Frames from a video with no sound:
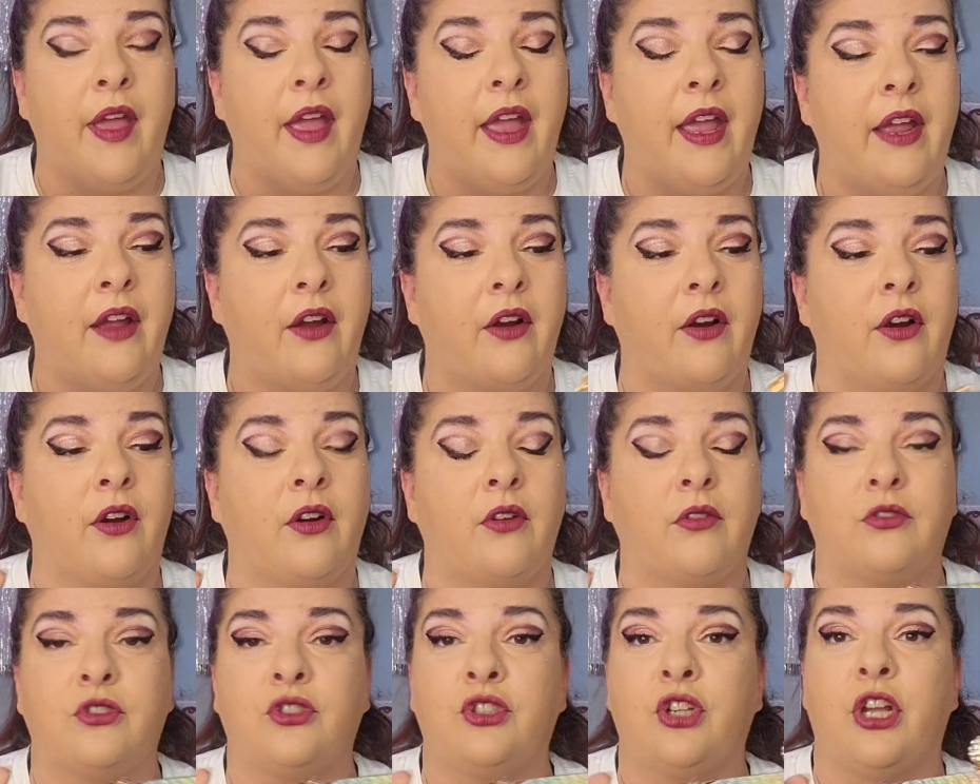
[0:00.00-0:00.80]
They
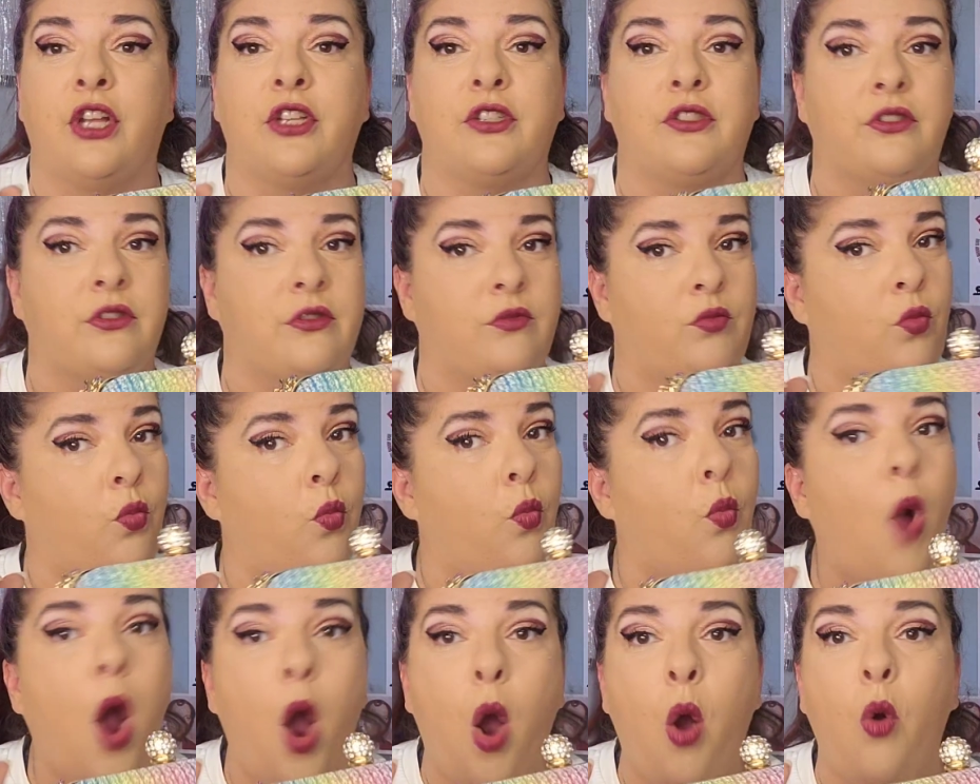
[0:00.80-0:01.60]
are just,
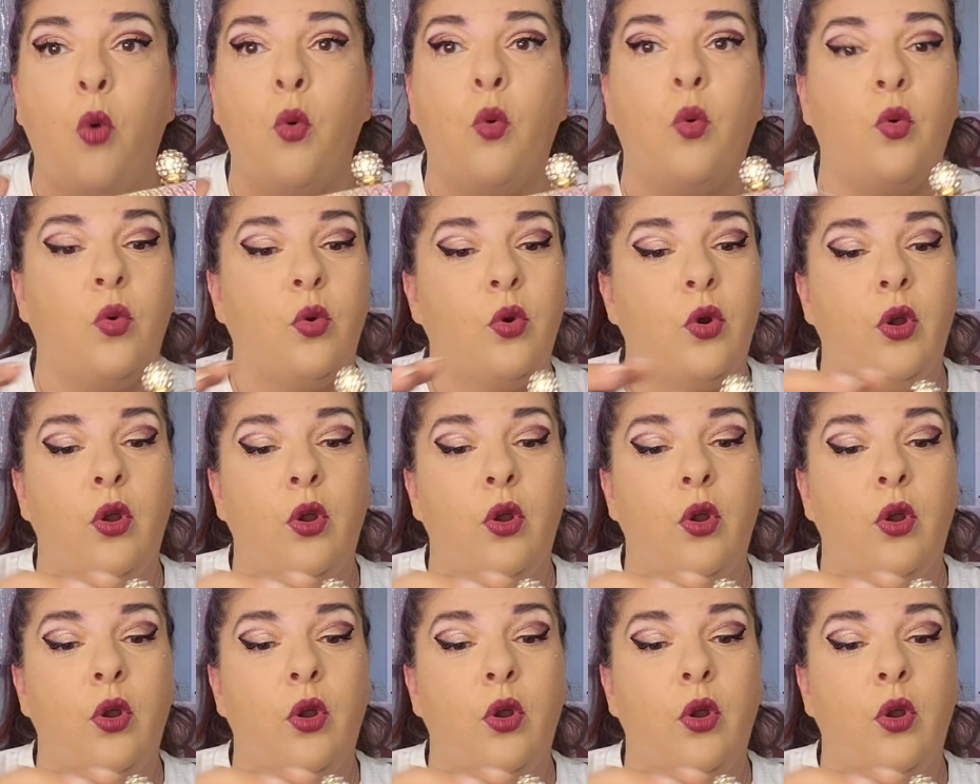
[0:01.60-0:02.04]
whoa.